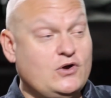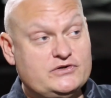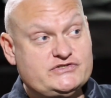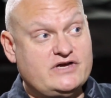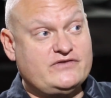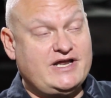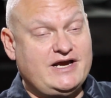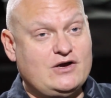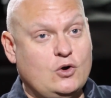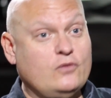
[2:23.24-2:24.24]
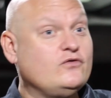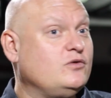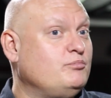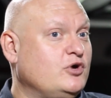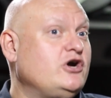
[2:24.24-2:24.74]
old stuff getting
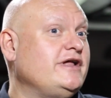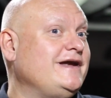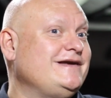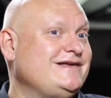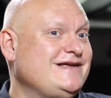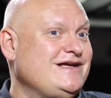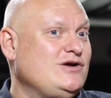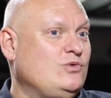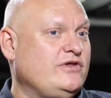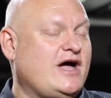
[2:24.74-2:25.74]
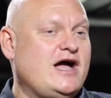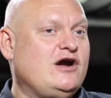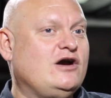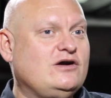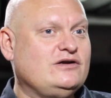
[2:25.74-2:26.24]
overburdened with
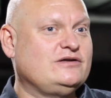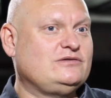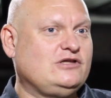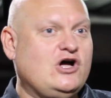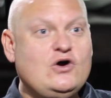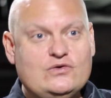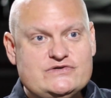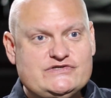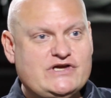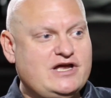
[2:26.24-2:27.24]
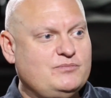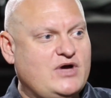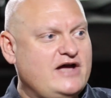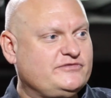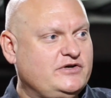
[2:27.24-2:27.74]
higher loads and
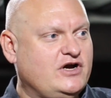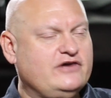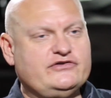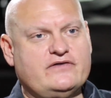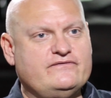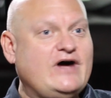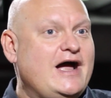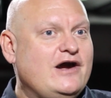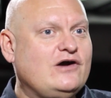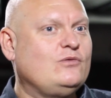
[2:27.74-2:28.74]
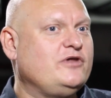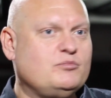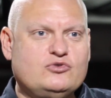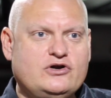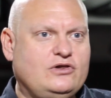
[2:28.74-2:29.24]
possibly causing a fire with a
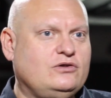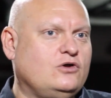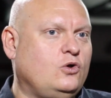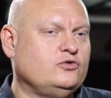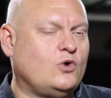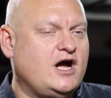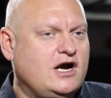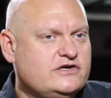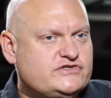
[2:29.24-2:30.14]
brittle old wire.